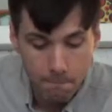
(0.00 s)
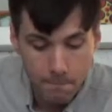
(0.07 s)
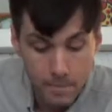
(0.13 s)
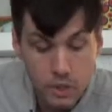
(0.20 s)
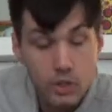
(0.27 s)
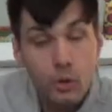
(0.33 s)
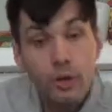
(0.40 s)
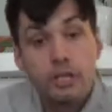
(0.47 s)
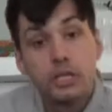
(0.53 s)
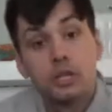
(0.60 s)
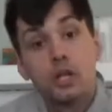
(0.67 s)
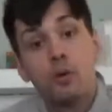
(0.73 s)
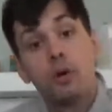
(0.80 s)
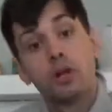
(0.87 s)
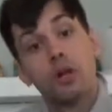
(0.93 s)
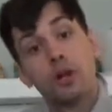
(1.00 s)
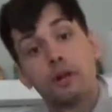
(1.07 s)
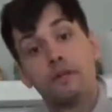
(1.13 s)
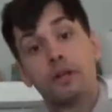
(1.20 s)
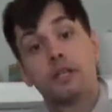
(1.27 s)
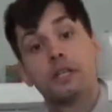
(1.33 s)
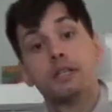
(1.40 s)
I didn't know a lot of
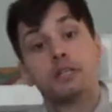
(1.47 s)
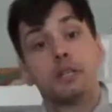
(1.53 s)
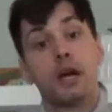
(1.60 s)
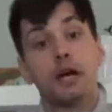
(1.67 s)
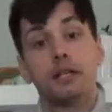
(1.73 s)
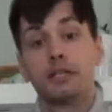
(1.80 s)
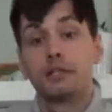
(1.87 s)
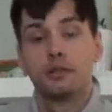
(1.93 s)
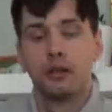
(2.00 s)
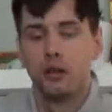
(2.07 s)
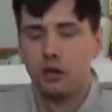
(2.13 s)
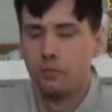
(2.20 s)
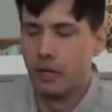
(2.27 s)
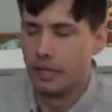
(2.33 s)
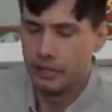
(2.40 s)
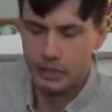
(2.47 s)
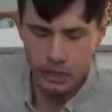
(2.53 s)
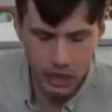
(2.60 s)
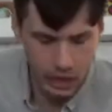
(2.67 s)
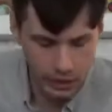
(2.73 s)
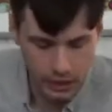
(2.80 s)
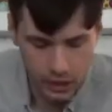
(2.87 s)
onions in high school. Oh my
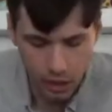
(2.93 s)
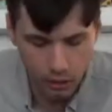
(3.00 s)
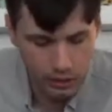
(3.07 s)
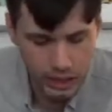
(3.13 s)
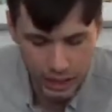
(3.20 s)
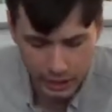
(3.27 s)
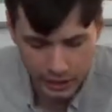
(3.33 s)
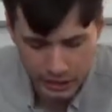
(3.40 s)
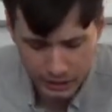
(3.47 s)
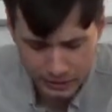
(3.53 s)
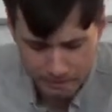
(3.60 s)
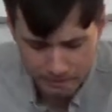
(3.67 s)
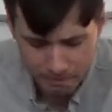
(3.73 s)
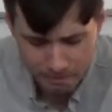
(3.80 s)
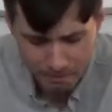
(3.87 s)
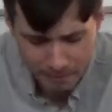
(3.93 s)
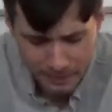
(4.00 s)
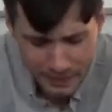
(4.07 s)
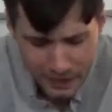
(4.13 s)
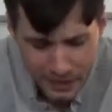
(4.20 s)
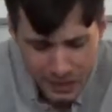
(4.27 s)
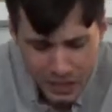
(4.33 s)
god. Okay.
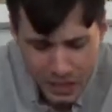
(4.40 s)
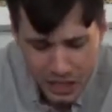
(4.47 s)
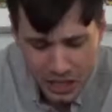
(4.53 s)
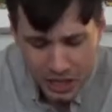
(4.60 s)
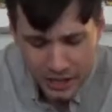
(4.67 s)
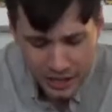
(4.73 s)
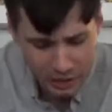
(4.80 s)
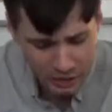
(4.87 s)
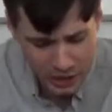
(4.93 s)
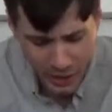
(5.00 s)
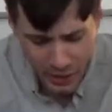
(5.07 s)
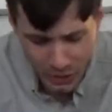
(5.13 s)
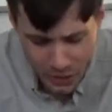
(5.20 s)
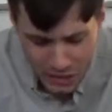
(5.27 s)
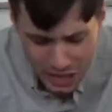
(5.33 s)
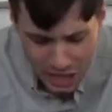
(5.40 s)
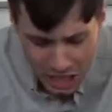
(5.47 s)
Here goes.